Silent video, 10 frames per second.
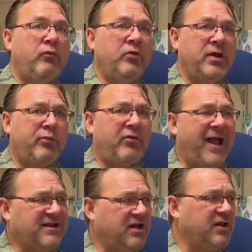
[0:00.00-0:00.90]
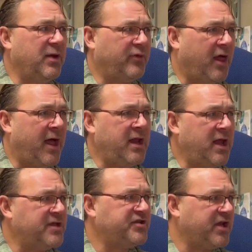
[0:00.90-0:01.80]
really practically applied
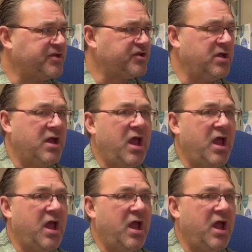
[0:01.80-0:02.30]
education.